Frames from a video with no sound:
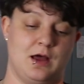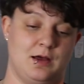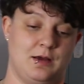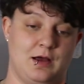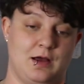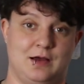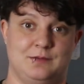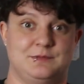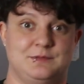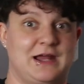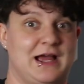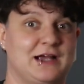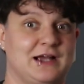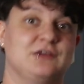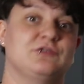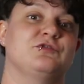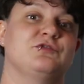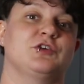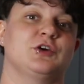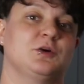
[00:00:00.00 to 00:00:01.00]
Not
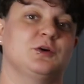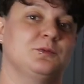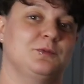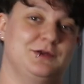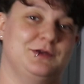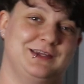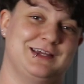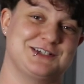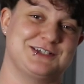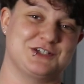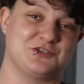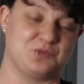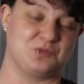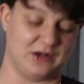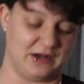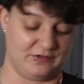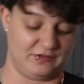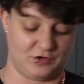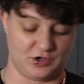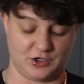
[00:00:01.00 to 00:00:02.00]
confirmed, but that's just
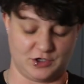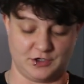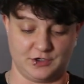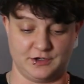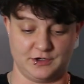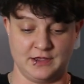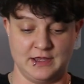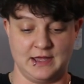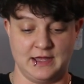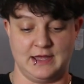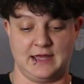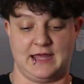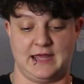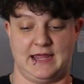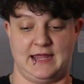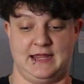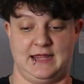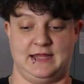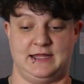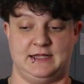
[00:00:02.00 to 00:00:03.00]
what I've heard.
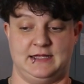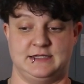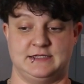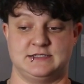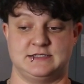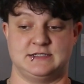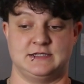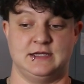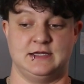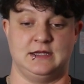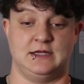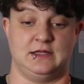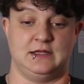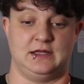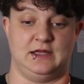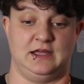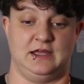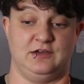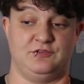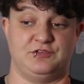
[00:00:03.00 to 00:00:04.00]
And
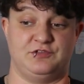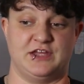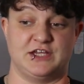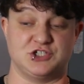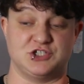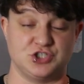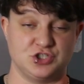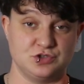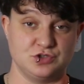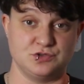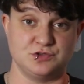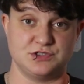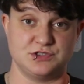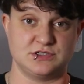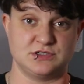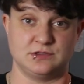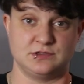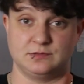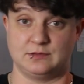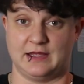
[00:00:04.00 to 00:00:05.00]
if they
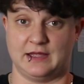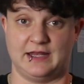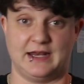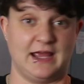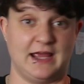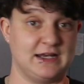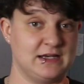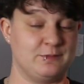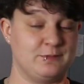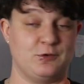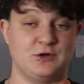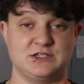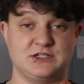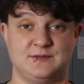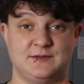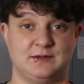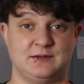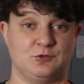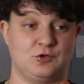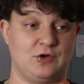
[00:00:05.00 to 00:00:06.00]
choose at any point to become